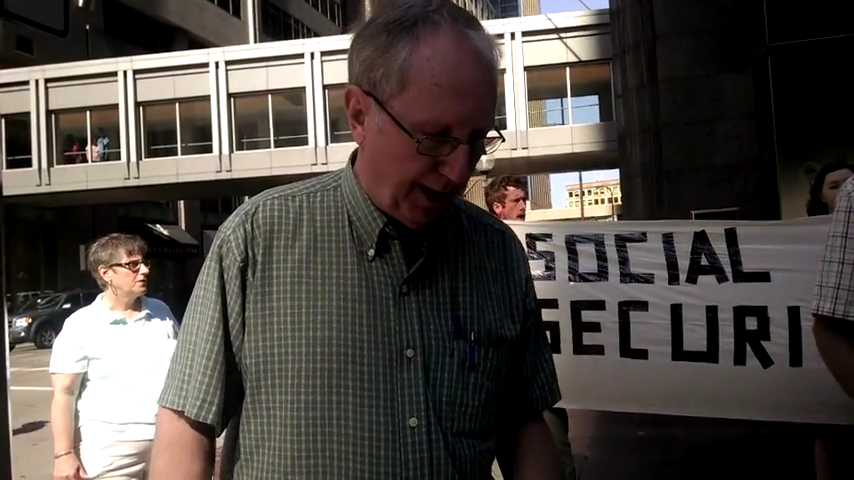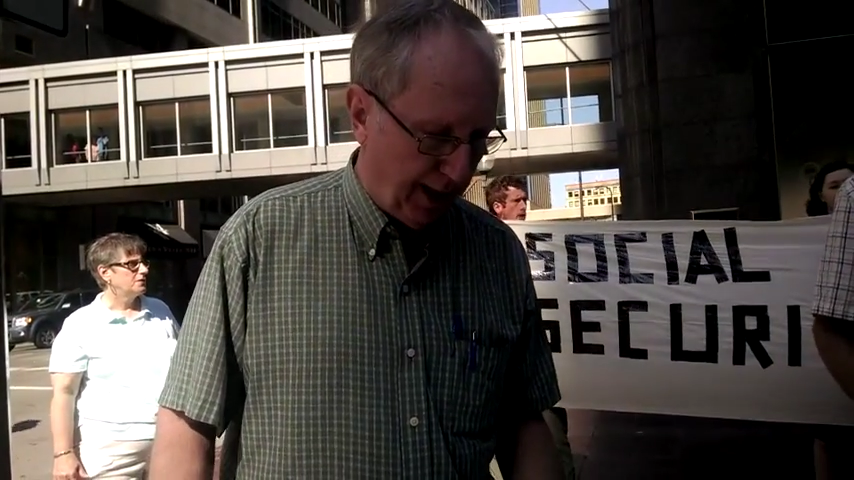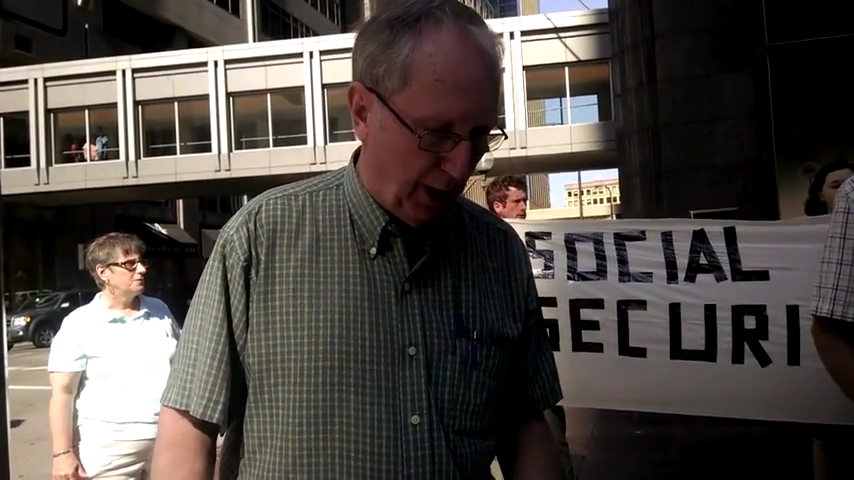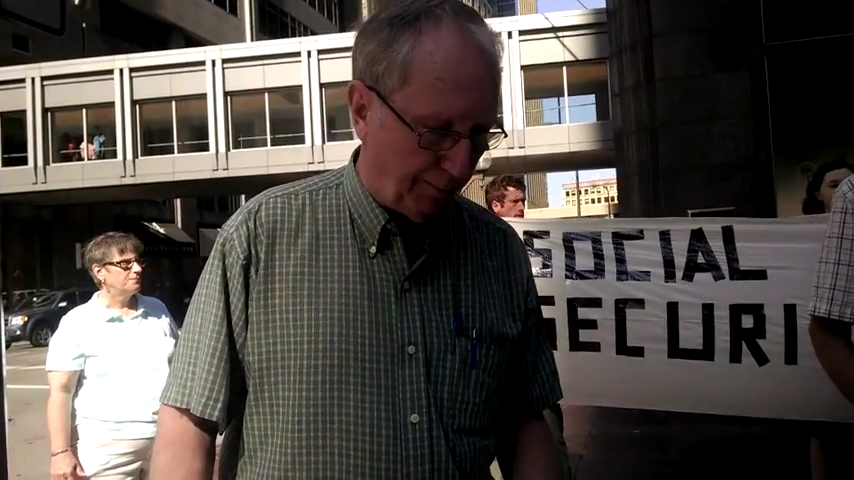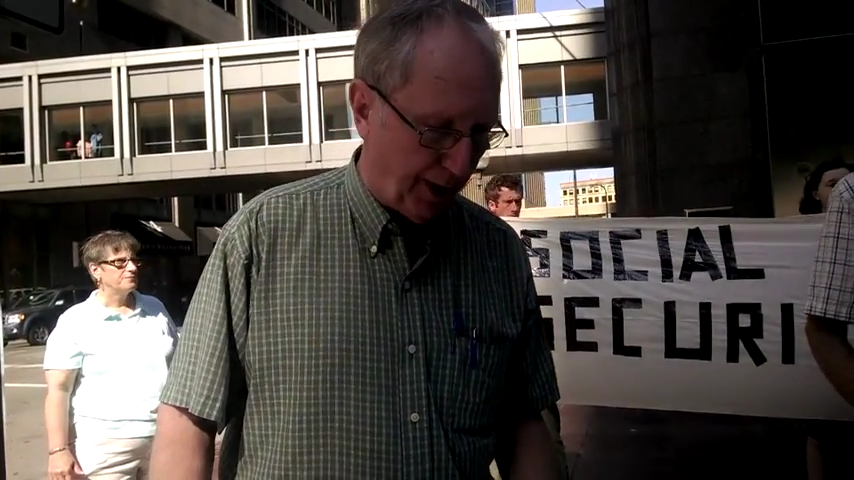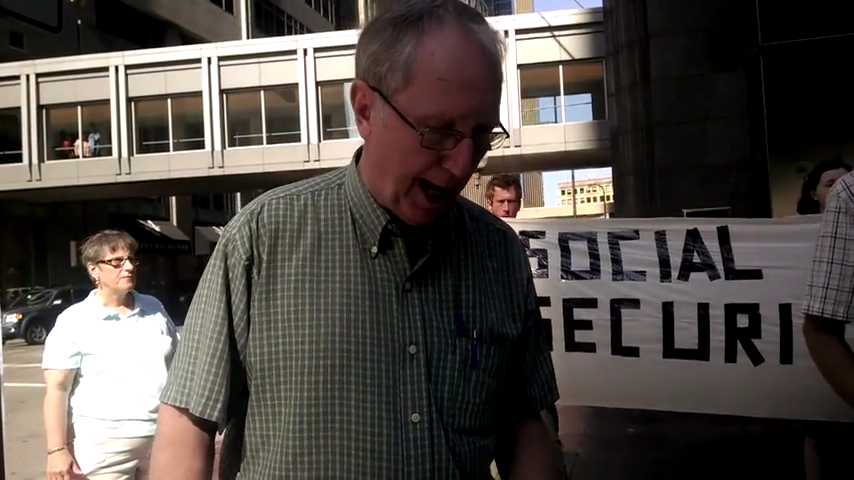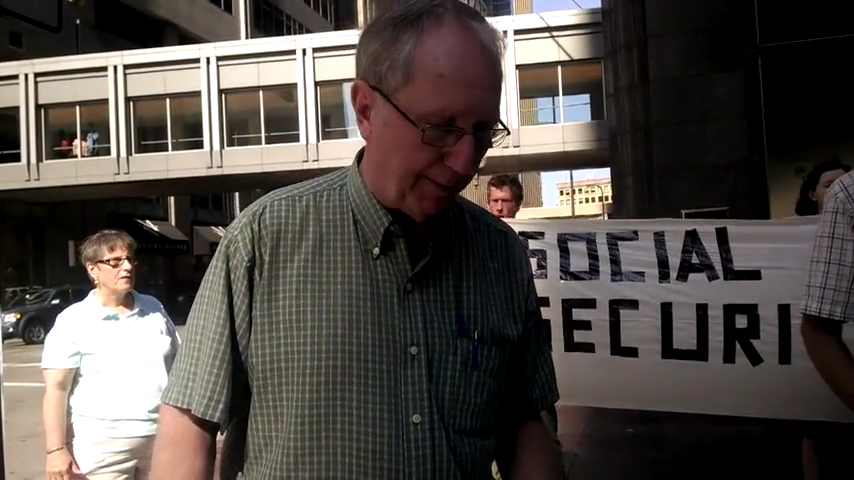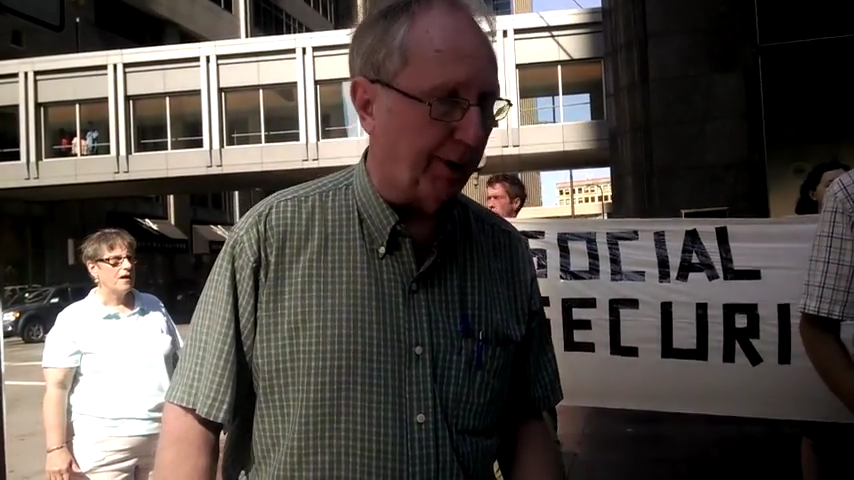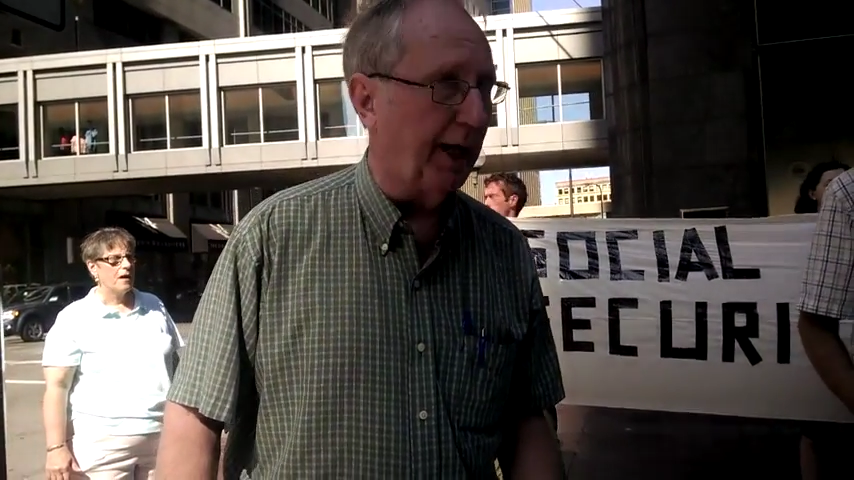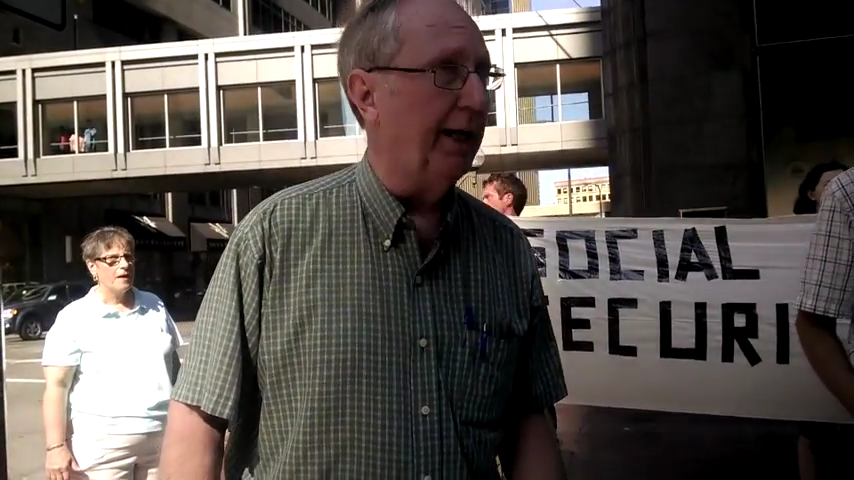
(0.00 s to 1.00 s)
heal
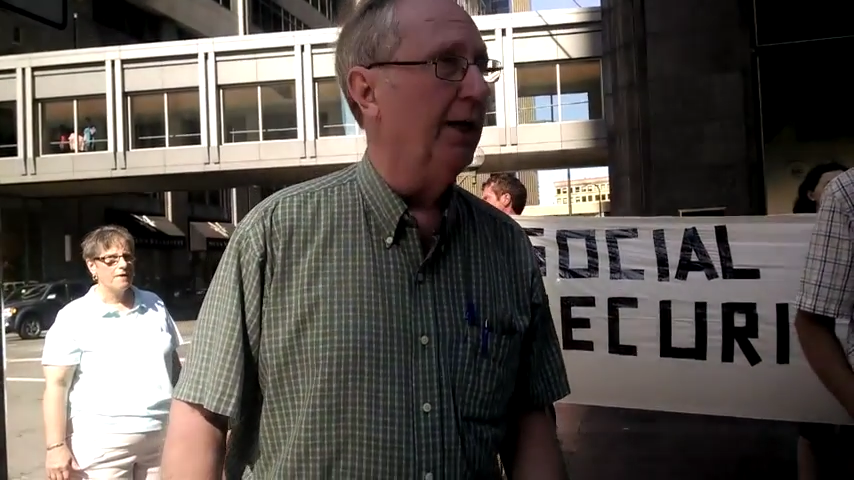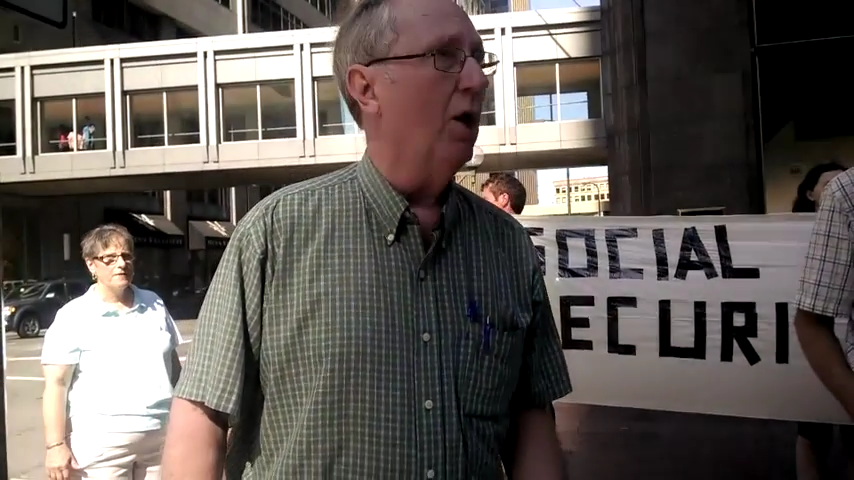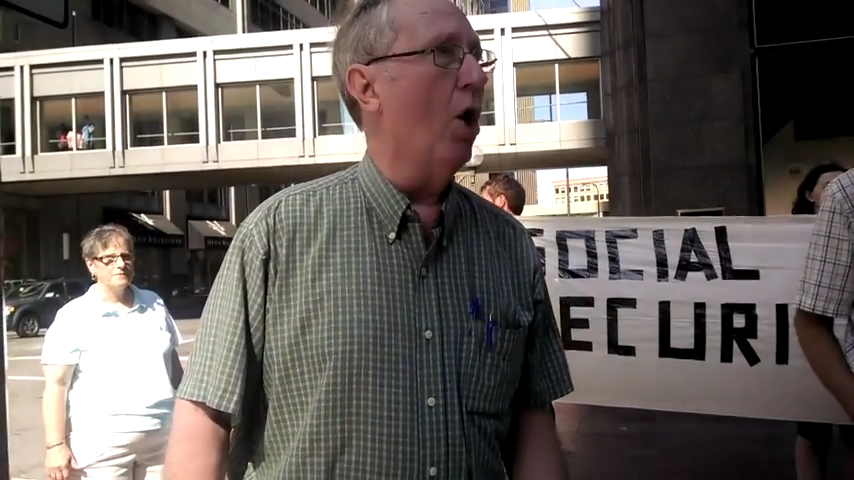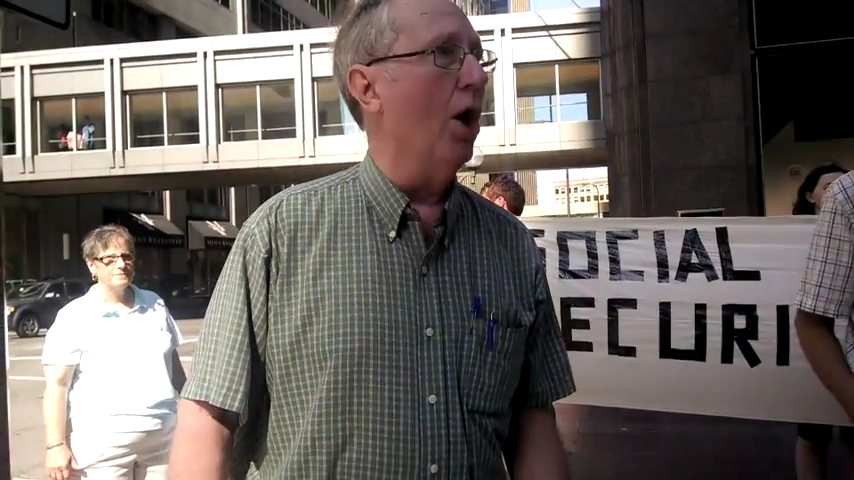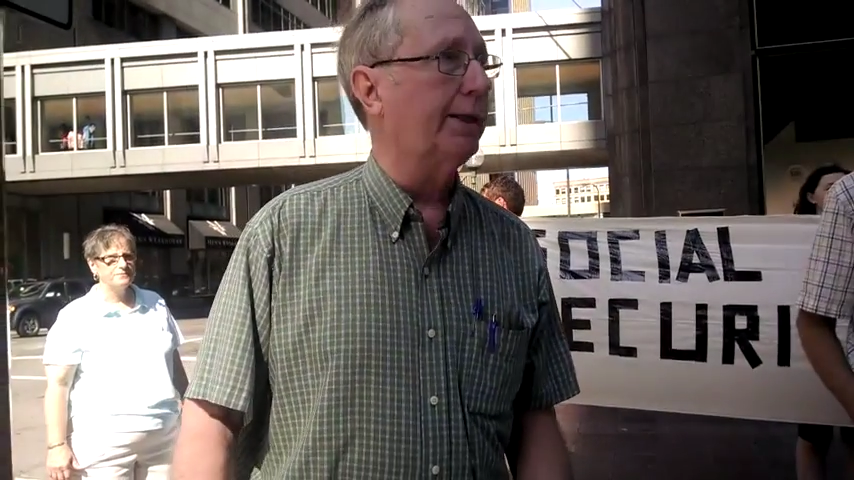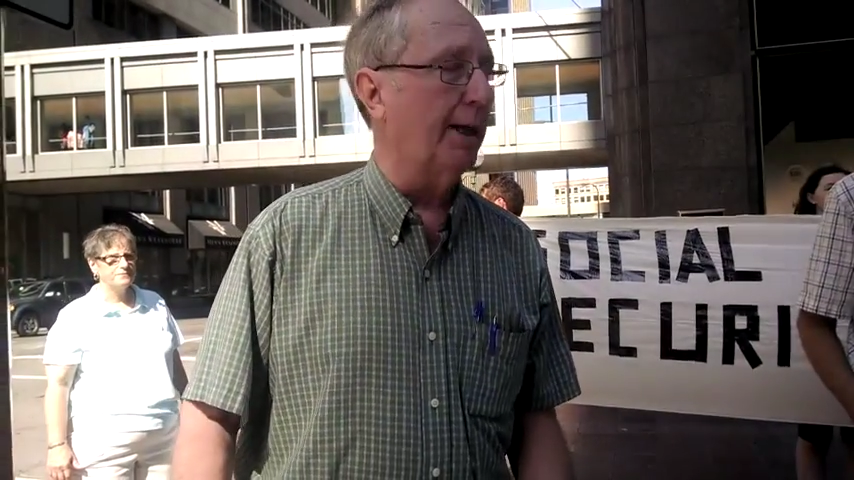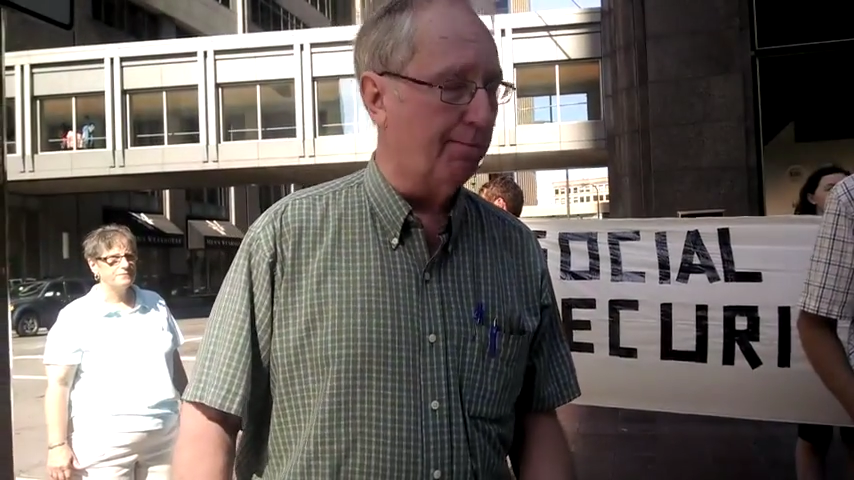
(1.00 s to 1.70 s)
properly or